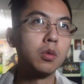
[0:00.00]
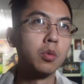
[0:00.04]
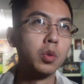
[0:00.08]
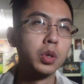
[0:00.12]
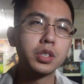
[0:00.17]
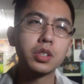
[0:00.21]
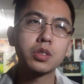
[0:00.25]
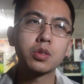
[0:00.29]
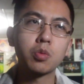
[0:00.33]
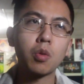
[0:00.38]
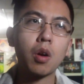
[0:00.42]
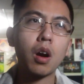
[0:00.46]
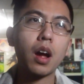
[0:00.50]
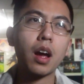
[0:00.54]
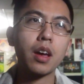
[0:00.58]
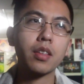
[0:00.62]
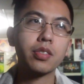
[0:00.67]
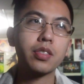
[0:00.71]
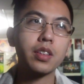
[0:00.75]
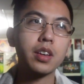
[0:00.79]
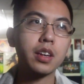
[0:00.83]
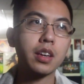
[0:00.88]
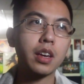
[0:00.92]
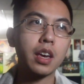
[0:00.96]
which is why I
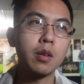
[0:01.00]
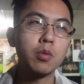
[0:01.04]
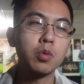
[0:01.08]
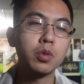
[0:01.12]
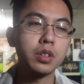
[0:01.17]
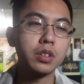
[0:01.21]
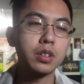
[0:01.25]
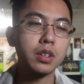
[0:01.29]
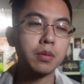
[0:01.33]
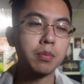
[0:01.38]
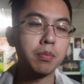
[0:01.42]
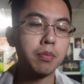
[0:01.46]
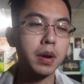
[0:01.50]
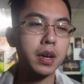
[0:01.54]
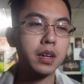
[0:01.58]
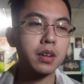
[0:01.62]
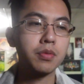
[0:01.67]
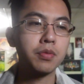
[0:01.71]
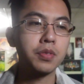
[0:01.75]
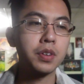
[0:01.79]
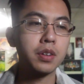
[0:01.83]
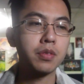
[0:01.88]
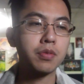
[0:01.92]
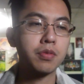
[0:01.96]
think it would have
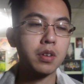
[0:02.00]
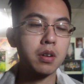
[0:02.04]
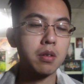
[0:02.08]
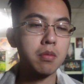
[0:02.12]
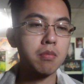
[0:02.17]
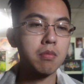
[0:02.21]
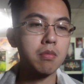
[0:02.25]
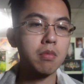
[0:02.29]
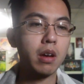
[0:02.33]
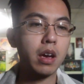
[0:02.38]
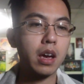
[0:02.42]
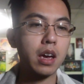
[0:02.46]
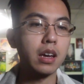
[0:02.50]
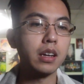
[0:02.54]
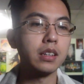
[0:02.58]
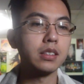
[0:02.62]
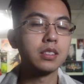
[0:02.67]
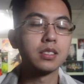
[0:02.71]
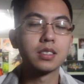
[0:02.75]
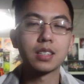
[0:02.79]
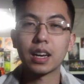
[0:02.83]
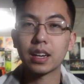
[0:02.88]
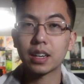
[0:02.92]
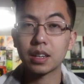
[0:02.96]
benefited from a
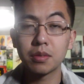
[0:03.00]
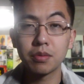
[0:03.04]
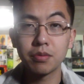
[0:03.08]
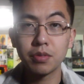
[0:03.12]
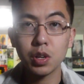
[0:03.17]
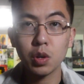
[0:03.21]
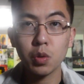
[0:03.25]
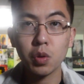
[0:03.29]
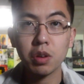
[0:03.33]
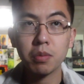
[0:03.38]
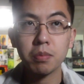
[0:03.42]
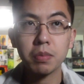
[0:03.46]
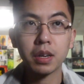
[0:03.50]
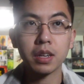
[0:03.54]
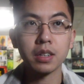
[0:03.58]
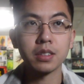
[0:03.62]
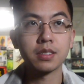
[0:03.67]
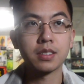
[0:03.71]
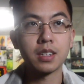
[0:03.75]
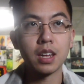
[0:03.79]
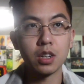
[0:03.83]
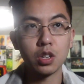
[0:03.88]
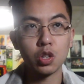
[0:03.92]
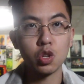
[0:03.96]
second viewing,
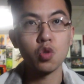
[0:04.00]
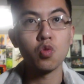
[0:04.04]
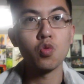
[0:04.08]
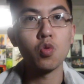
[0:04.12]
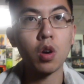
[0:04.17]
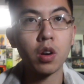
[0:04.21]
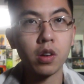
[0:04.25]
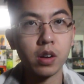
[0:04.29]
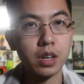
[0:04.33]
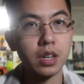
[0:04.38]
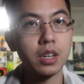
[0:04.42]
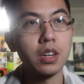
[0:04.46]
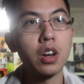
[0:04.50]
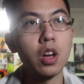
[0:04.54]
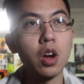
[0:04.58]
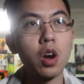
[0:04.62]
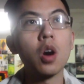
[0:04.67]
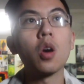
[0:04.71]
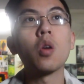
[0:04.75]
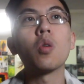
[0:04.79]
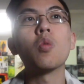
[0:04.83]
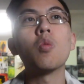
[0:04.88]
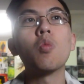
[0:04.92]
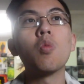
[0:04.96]
because then you already
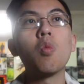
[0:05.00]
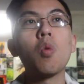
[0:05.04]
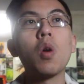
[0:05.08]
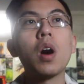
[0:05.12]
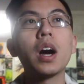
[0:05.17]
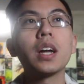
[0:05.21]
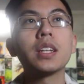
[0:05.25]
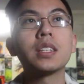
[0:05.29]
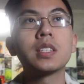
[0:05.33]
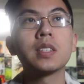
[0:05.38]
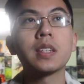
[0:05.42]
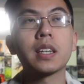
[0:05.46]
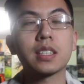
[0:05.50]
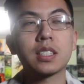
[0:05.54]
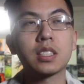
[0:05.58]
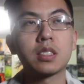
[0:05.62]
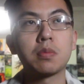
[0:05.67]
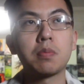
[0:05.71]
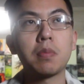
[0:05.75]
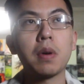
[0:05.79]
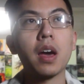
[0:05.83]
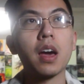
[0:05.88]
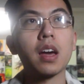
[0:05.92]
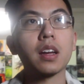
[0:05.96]
know what to
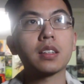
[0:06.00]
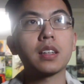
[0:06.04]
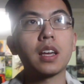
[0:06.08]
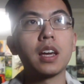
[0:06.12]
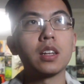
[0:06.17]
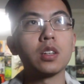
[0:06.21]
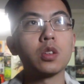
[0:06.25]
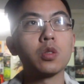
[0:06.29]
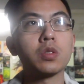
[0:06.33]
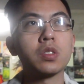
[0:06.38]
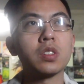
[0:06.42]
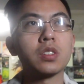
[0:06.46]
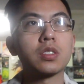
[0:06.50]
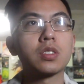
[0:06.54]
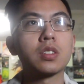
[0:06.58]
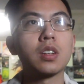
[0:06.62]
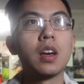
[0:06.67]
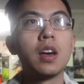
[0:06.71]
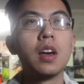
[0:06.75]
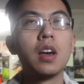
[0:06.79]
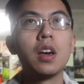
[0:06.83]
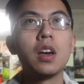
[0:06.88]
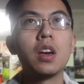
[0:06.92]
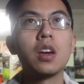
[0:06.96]
expect, and you
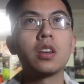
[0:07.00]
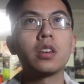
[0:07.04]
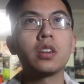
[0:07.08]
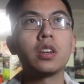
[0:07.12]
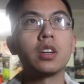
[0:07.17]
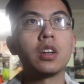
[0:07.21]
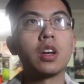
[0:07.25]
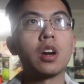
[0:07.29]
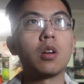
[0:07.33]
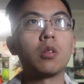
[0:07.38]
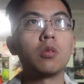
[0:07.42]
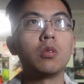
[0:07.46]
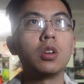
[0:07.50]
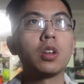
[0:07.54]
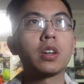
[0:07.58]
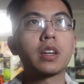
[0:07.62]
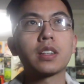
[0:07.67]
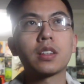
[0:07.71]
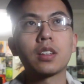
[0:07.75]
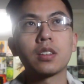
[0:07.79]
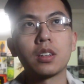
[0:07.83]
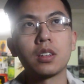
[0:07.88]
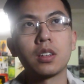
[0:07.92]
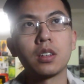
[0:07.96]
just, you know,
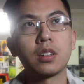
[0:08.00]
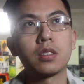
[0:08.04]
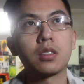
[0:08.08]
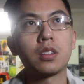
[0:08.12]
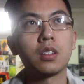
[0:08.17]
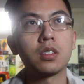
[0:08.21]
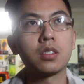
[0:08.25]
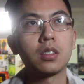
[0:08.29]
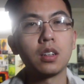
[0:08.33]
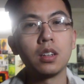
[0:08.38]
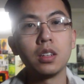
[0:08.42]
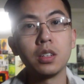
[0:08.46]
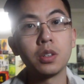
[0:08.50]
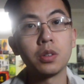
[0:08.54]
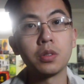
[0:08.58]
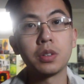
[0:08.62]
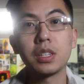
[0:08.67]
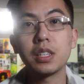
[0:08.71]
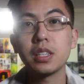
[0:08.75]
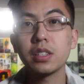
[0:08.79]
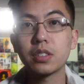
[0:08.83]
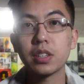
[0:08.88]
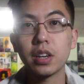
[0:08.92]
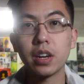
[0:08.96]
look at the little
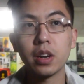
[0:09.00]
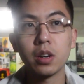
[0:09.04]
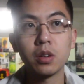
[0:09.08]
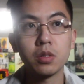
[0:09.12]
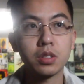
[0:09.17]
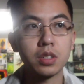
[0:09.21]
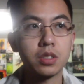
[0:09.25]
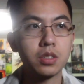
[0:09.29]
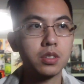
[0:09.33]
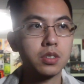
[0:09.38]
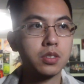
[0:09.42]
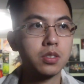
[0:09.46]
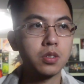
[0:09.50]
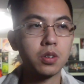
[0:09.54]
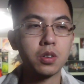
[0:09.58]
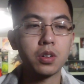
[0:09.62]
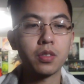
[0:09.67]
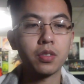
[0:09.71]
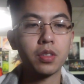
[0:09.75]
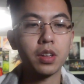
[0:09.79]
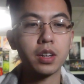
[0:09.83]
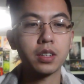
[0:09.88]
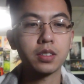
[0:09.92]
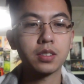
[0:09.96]
details and just
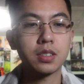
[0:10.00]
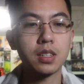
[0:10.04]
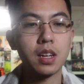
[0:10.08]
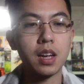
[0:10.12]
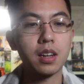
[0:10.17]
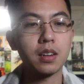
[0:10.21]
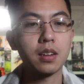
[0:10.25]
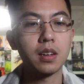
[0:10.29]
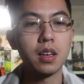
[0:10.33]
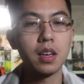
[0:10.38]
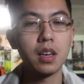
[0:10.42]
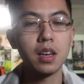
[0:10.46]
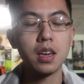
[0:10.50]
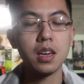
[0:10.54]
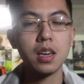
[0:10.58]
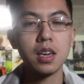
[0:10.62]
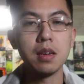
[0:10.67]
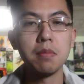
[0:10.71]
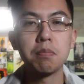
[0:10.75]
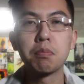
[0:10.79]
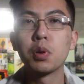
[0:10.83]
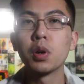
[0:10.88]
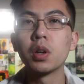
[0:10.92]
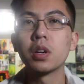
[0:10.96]
certain things that
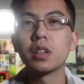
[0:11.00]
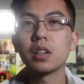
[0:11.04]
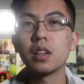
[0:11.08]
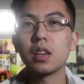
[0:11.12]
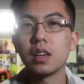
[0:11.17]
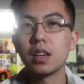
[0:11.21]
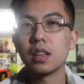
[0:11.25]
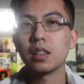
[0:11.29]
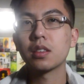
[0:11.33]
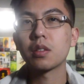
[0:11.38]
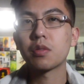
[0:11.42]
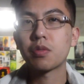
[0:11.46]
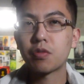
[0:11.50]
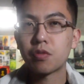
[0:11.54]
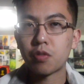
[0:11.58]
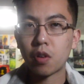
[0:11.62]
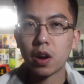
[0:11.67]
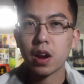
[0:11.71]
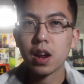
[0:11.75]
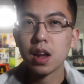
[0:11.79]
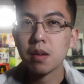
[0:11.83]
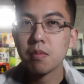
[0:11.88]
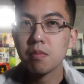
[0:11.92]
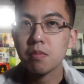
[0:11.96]
he put in the
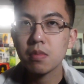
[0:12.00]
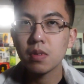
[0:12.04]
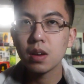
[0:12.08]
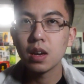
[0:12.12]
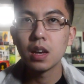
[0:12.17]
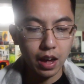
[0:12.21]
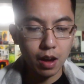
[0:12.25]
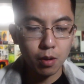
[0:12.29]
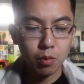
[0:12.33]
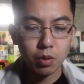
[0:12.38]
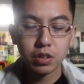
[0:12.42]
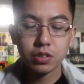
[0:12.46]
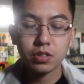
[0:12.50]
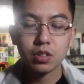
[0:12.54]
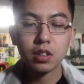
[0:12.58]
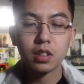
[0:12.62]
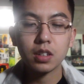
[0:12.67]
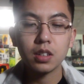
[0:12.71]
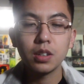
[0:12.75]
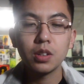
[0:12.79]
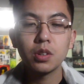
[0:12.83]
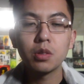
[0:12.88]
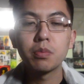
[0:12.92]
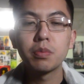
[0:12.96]
frame. I want to
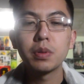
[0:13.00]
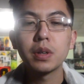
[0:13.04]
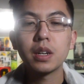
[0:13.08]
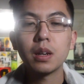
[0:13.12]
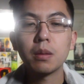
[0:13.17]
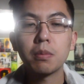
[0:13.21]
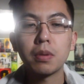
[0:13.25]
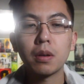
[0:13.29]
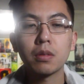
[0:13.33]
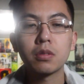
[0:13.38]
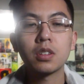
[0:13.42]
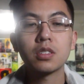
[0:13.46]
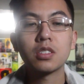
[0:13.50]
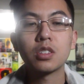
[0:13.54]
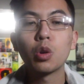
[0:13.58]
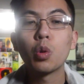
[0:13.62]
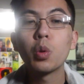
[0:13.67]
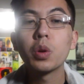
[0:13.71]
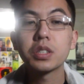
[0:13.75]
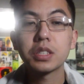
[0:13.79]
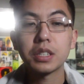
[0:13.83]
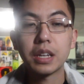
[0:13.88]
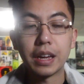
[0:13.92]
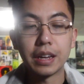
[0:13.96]
talk a little bit about the
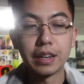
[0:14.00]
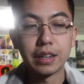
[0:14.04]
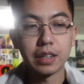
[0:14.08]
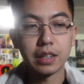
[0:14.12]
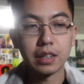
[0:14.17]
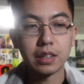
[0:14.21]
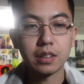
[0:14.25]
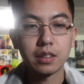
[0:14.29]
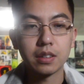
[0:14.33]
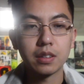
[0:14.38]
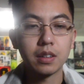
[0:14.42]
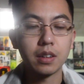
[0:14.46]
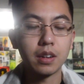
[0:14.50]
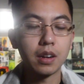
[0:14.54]
twist ending,